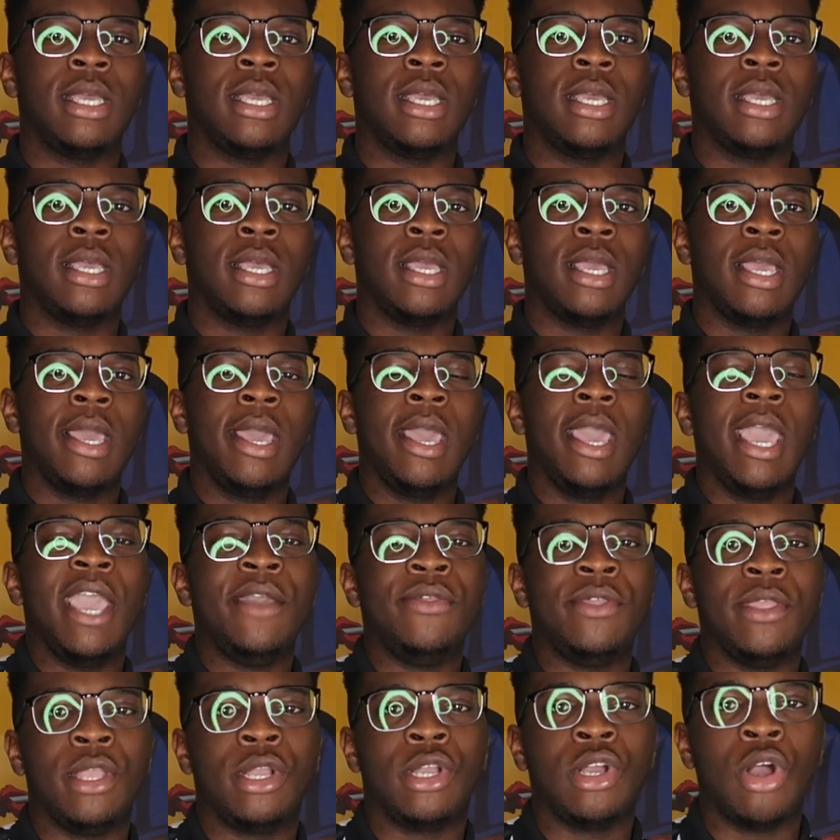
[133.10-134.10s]

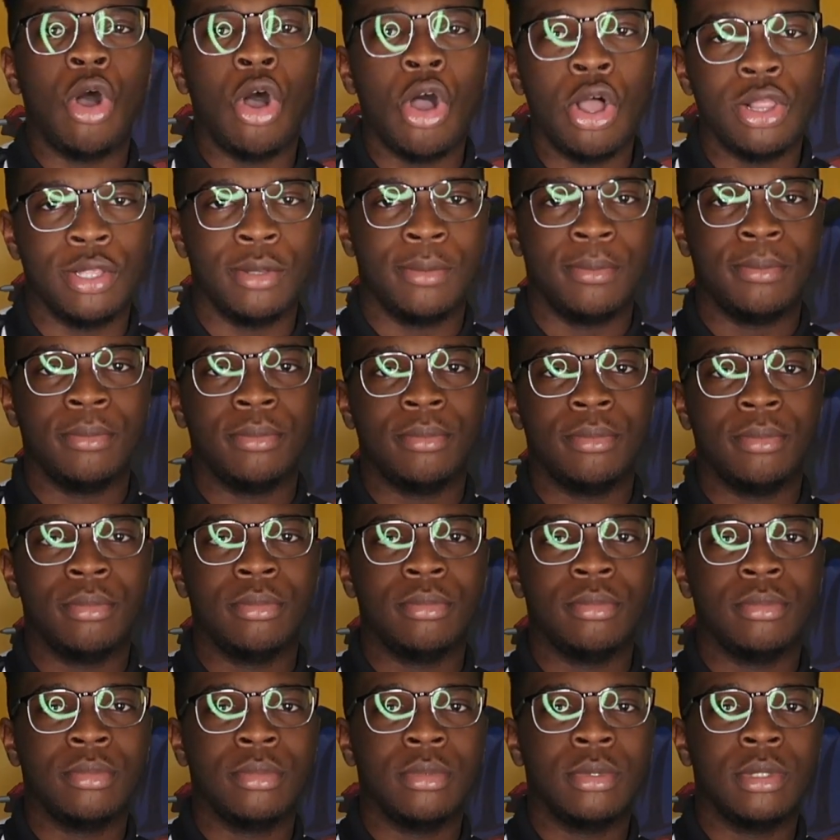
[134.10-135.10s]
and then call
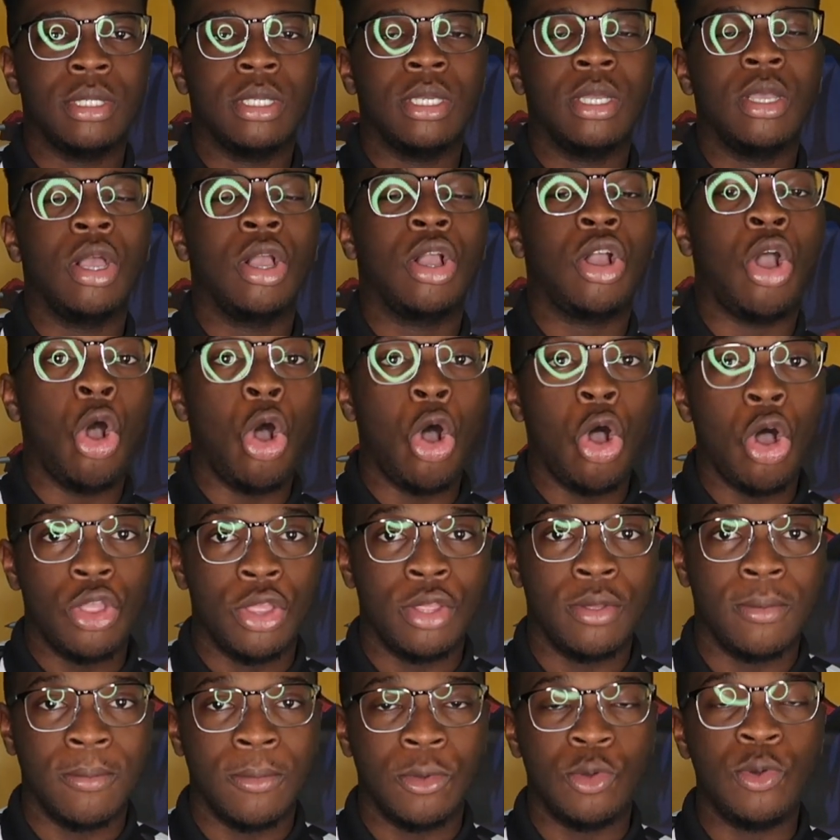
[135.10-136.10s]
them.
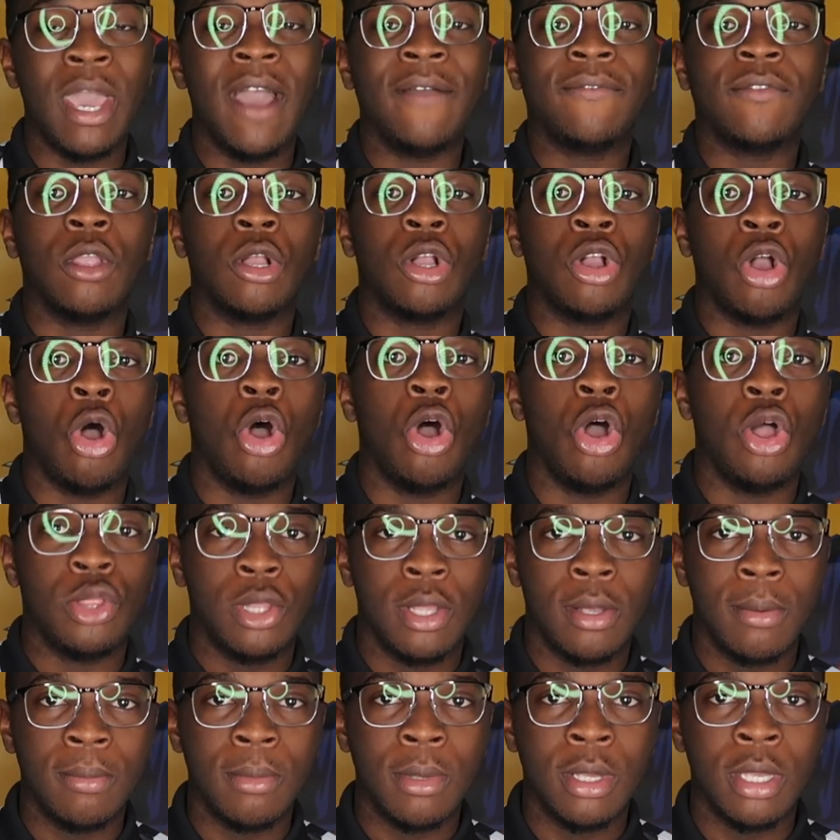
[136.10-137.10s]
Call them. You have to call
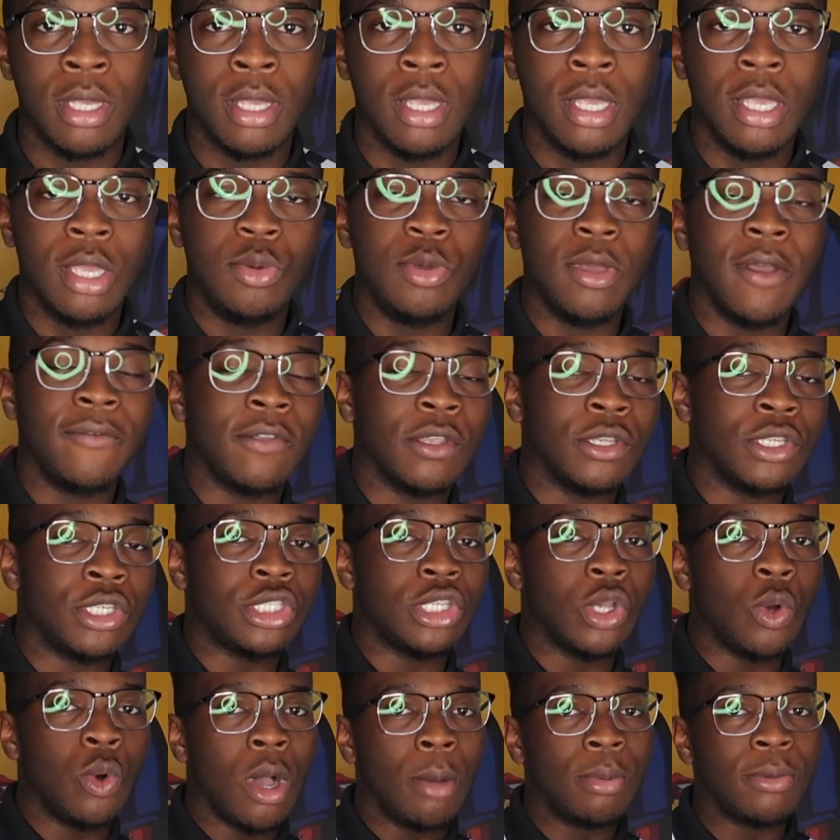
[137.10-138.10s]
them. You have to
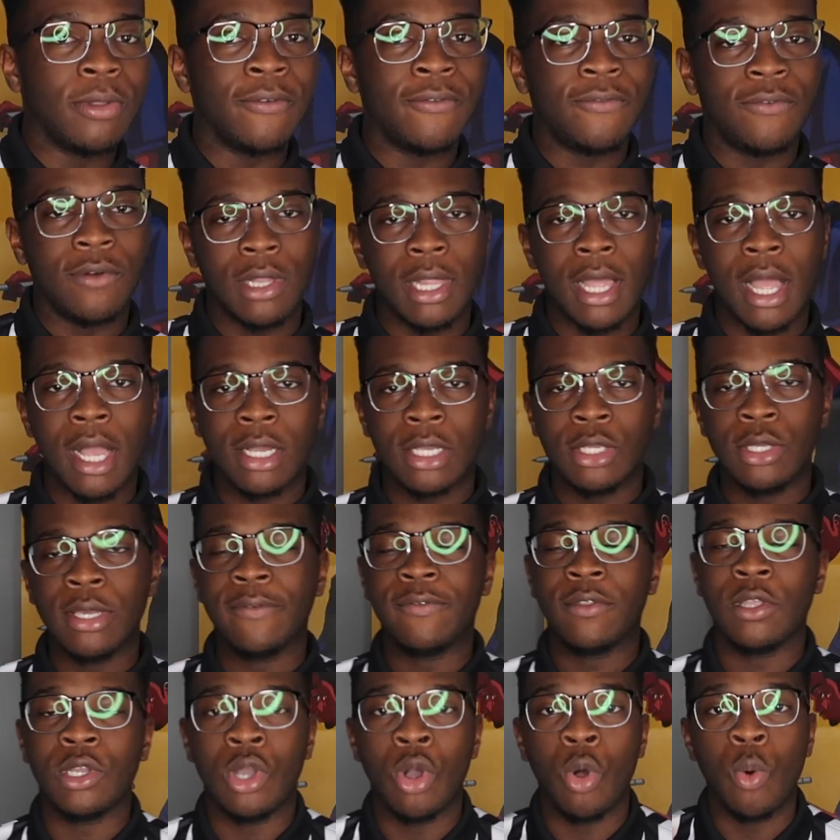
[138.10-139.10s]
show up to Footlocker. You
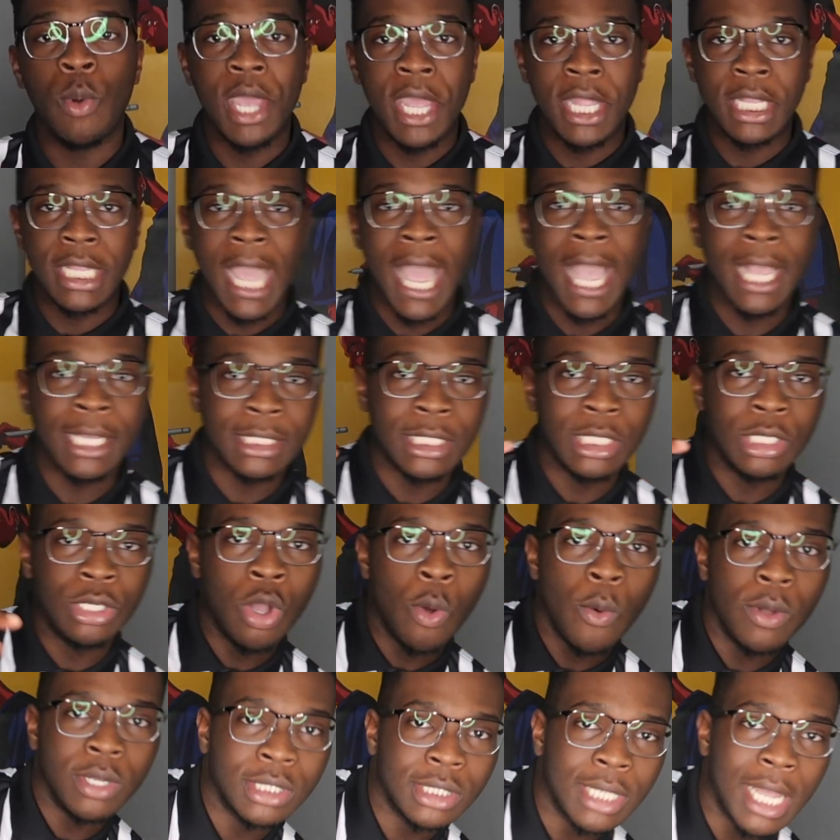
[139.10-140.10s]
have to go and actually
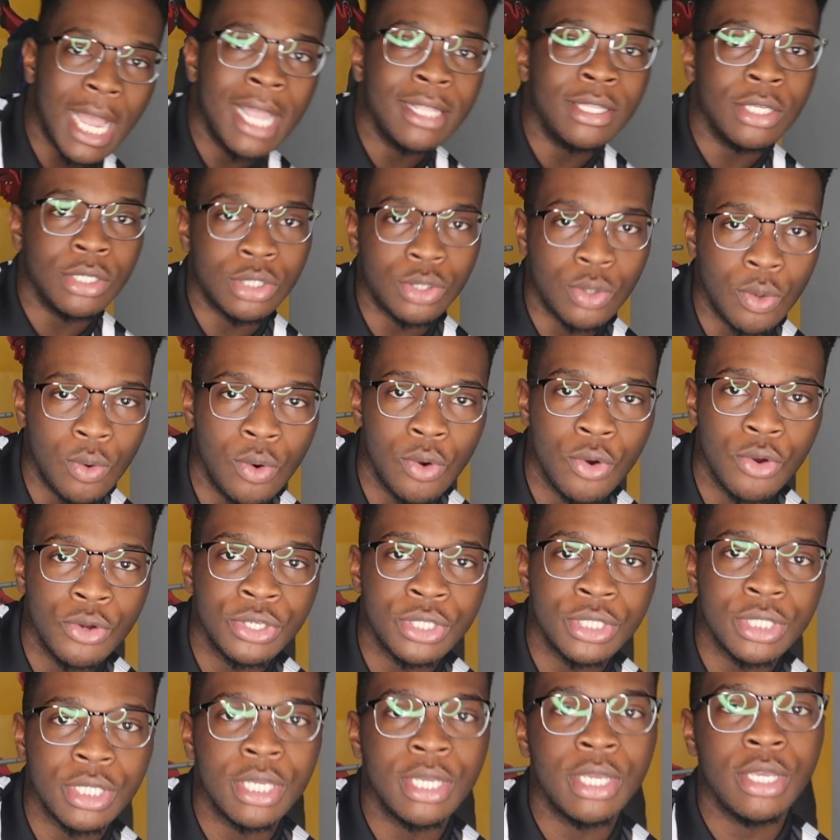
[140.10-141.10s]
go inside the
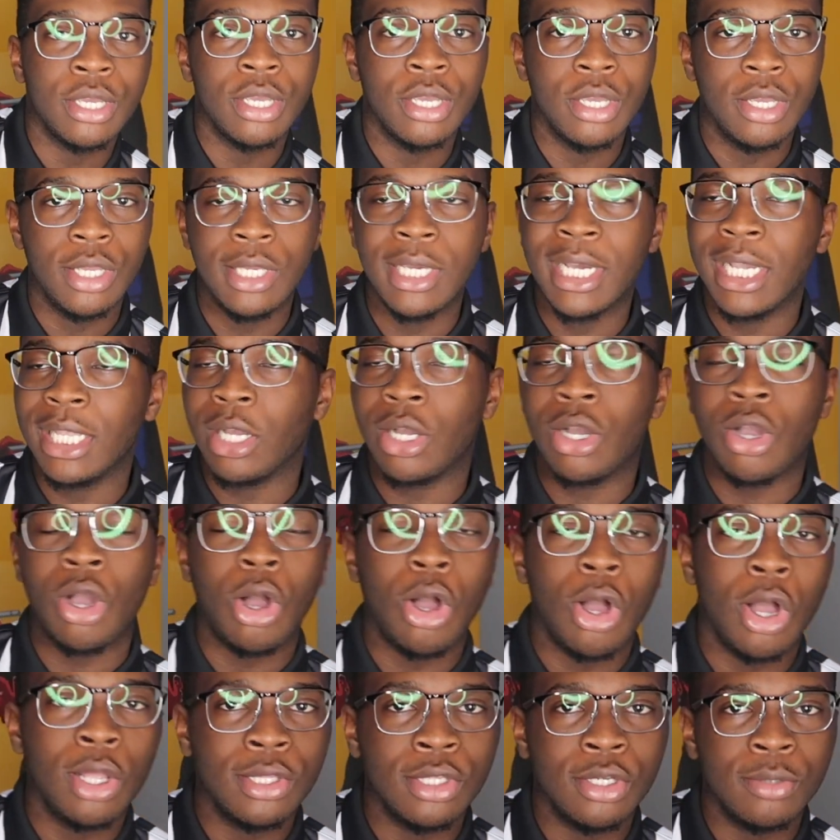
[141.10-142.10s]
stores. You got to
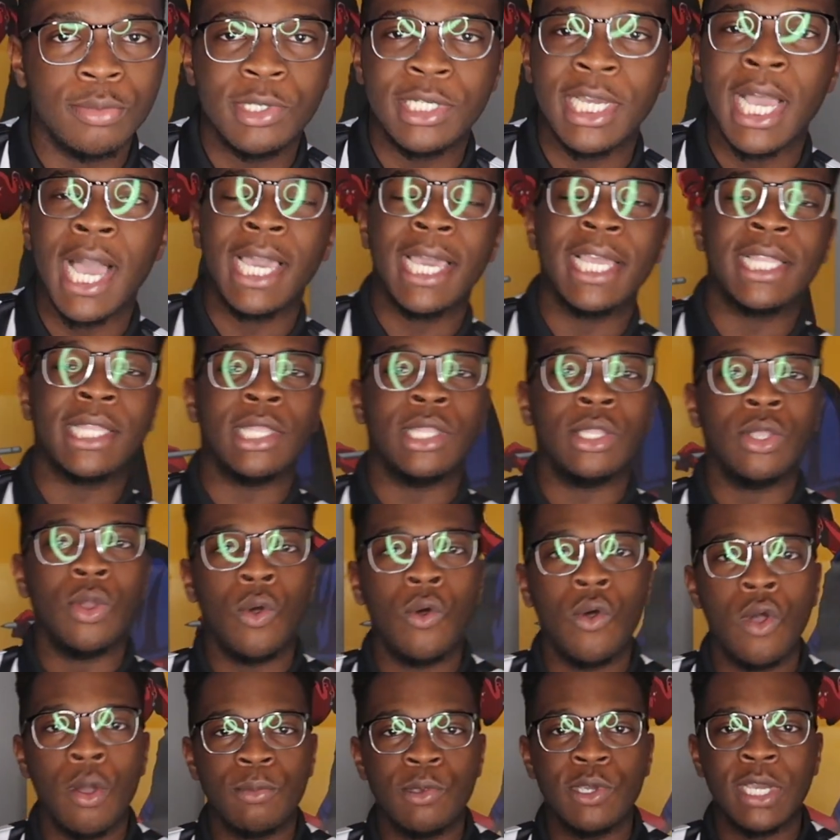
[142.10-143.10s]
call them. You got to get to
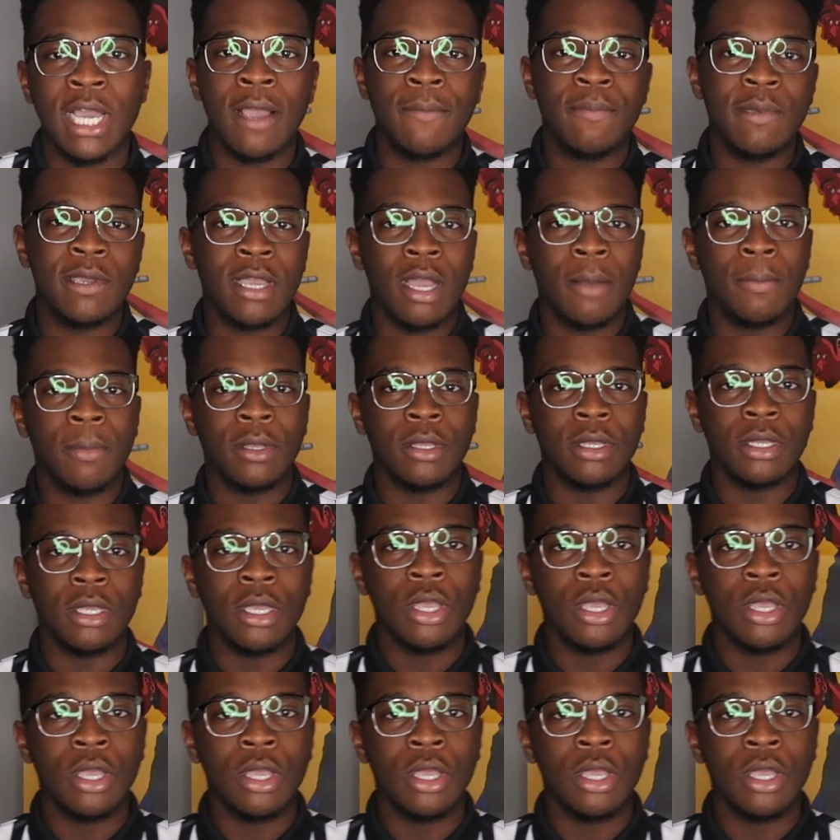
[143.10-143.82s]
know them. You got to become